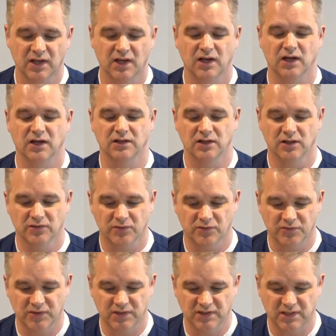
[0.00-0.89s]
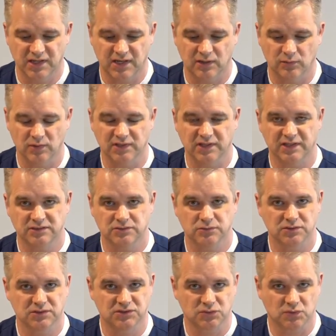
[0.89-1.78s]
Another thing that I would like
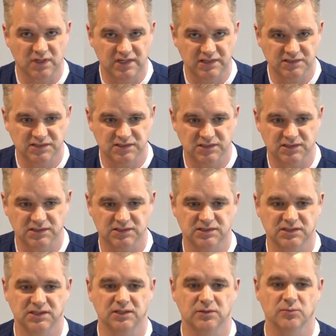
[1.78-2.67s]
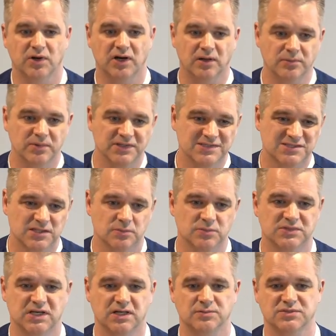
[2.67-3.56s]
to address is in public,
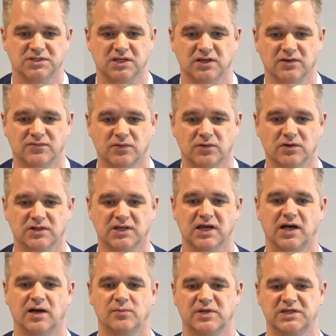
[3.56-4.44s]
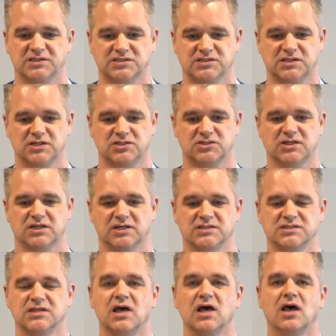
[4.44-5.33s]
sometimes I have heard comments such
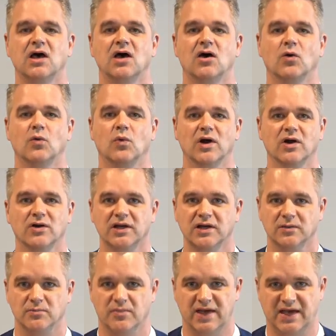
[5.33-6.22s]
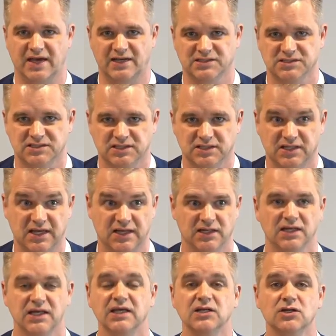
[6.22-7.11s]
as, wearing a mask
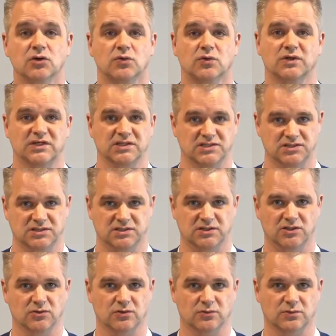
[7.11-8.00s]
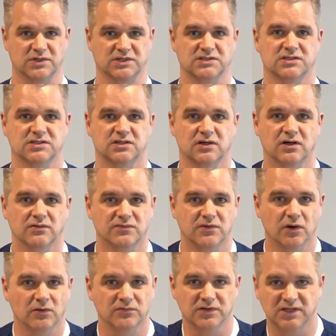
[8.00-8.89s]
can increase your risk of
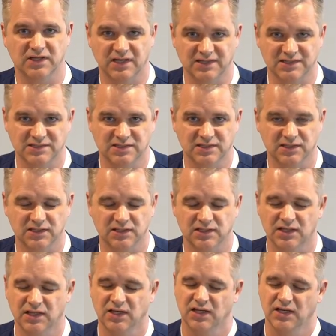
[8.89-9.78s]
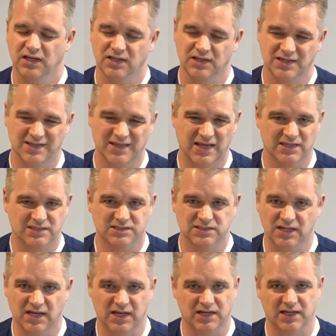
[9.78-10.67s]
COVID-19, and that's
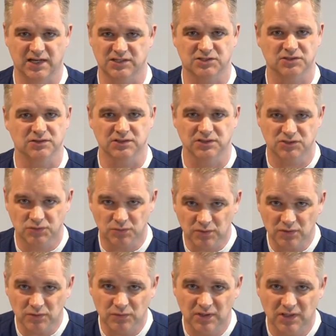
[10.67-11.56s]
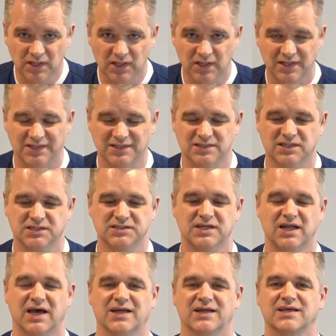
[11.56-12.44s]
not actually true. It does
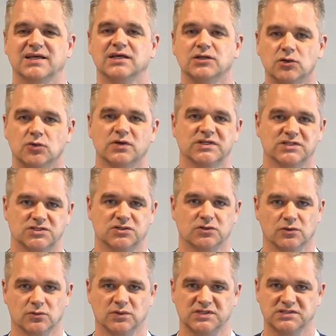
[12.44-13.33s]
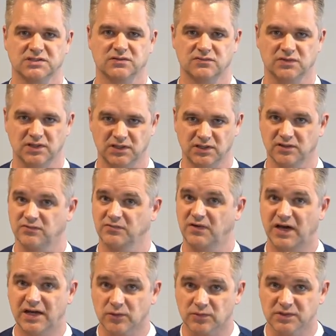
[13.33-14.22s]
not increase your risk of getting the
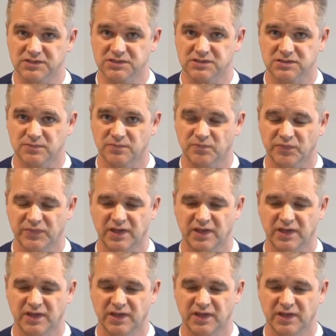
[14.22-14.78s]
virus.